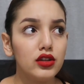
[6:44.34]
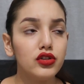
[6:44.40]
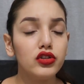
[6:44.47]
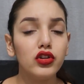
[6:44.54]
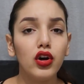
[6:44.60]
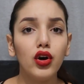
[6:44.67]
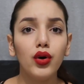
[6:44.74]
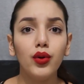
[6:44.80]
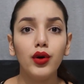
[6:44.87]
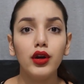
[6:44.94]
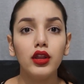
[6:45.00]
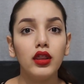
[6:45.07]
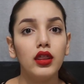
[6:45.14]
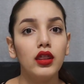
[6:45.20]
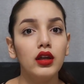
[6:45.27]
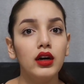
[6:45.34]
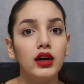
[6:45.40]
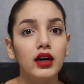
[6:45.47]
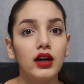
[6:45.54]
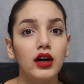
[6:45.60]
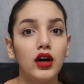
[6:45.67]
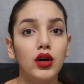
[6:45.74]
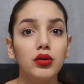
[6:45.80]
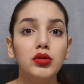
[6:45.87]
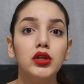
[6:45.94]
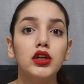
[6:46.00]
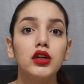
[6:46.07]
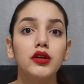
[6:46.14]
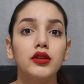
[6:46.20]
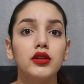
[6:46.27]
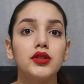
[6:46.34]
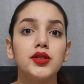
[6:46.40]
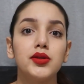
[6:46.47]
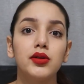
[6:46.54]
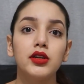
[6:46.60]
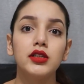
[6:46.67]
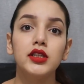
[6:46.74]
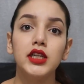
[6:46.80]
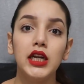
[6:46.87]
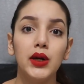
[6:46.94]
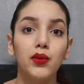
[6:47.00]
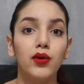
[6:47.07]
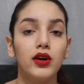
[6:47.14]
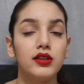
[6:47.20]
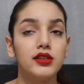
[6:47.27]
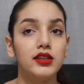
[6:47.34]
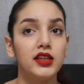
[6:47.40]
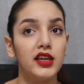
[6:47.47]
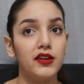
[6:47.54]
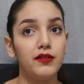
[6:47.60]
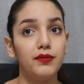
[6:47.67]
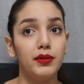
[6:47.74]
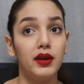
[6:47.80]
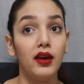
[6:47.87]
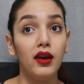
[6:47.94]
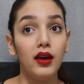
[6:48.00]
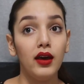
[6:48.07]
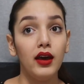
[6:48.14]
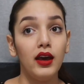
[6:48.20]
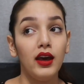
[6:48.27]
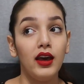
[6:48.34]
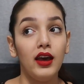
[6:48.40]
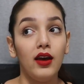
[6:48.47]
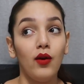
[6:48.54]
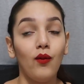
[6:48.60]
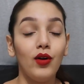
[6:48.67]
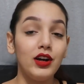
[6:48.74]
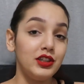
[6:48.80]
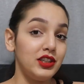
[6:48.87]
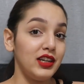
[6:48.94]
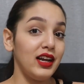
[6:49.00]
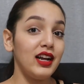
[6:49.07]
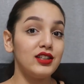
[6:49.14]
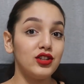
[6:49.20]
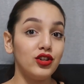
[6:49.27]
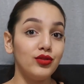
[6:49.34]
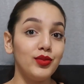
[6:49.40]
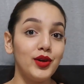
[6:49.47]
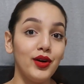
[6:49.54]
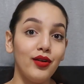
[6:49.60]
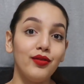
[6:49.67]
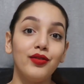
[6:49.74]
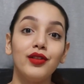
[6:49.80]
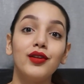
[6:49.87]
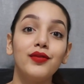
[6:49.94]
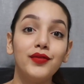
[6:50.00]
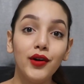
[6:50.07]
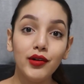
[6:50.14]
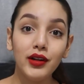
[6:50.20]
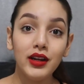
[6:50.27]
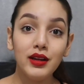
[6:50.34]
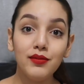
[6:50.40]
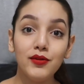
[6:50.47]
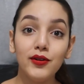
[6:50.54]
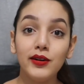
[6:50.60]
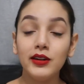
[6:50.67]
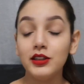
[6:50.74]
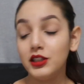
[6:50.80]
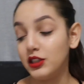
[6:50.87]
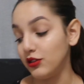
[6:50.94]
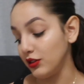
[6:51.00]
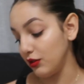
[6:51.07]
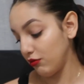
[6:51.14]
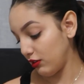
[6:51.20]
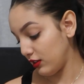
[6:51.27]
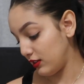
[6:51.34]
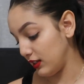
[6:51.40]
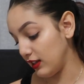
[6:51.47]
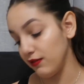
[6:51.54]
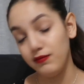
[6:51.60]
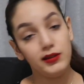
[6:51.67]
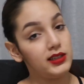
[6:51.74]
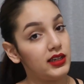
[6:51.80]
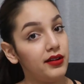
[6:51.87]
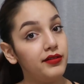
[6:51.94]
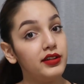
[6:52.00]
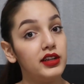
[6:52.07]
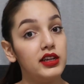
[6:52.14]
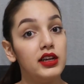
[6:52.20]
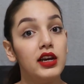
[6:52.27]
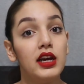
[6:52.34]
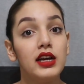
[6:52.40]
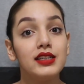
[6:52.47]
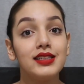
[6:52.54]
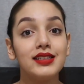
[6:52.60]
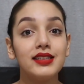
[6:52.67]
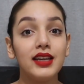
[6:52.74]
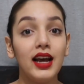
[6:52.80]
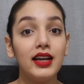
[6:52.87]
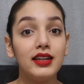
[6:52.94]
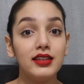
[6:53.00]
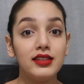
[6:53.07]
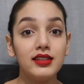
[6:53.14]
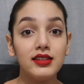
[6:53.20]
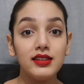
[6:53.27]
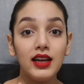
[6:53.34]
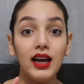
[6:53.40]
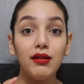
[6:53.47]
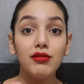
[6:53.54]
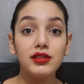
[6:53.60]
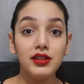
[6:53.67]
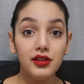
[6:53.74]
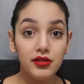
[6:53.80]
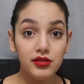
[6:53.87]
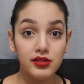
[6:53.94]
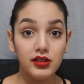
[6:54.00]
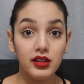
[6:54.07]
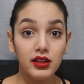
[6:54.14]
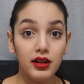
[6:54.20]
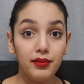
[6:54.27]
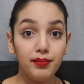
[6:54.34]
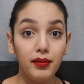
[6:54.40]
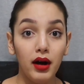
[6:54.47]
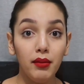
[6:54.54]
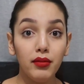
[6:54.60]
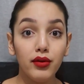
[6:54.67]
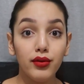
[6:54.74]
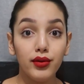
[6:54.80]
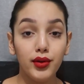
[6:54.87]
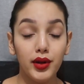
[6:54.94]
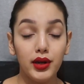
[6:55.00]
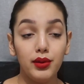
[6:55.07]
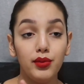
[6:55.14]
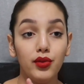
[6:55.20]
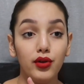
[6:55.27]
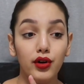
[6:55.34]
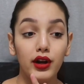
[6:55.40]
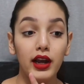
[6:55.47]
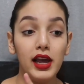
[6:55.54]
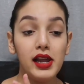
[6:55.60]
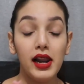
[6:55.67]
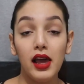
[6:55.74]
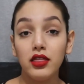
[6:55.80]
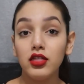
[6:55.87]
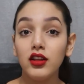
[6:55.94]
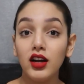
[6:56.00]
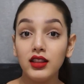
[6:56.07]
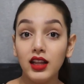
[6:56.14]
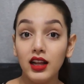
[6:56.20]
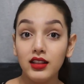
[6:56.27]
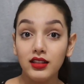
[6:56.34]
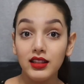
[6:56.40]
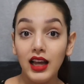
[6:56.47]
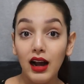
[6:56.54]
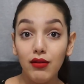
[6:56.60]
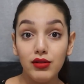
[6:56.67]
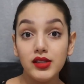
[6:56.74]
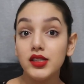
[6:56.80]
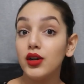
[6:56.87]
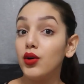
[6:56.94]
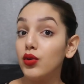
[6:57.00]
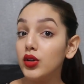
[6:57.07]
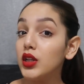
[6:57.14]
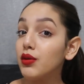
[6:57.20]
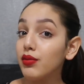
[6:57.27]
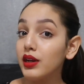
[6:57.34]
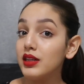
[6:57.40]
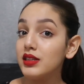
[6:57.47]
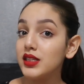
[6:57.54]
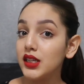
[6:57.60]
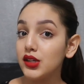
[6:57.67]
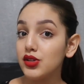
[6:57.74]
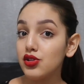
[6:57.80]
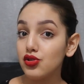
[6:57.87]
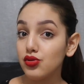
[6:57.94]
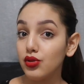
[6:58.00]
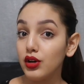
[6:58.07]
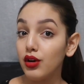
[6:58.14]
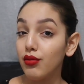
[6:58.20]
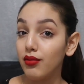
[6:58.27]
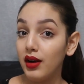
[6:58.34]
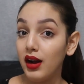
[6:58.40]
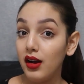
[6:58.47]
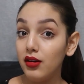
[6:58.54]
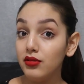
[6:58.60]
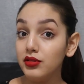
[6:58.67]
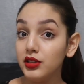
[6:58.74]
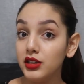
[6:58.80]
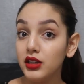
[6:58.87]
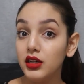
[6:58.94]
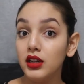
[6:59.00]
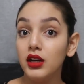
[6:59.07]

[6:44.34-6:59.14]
So the owner of the store didn't want to give me what she had told me over the phone anymore, and she only wanted to give me 70 since I wasn't using the Mamaroo anymore, and I thought that that was the only resale store around,